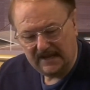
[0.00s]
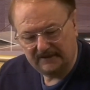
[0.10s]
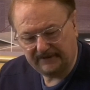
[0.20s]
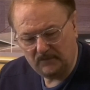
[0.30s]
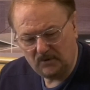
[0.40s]

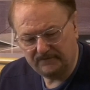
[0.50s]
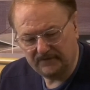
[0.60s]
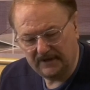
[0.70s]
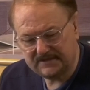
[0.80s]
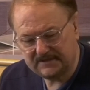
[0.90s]
If I move
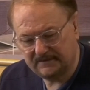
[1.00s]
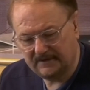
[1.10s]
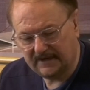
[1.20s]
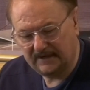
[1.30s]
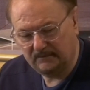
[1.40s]
this,
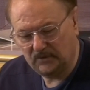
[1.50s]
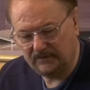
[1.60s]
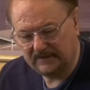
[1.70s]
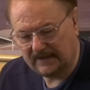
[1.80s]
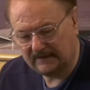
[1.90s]
and I didn't
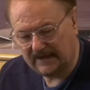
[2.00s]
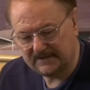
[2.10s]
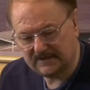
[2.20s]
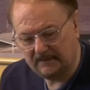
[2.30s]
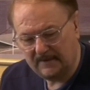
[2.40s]
move it that
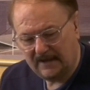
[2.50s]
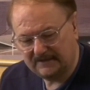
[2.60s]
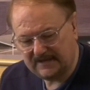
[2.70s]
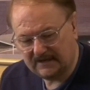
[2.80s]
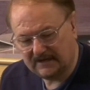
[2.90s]
last time,
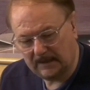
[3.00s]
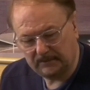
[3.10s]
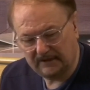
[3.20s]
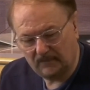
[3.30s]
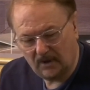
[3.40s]
I'll take a
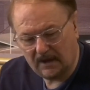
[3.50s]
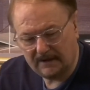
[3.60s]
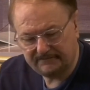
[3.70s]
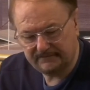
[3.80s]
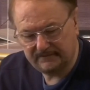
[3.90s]
couple of them
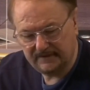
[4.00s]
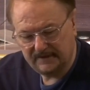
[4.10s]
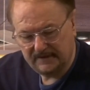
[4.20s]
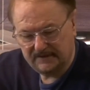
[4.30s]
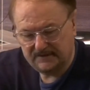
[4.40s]
off
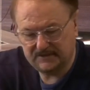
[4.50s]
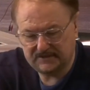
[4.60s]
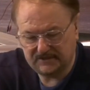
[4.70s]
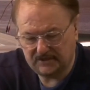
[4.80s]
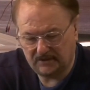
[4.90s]
just
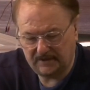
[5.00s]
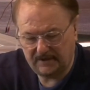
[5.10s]
to show you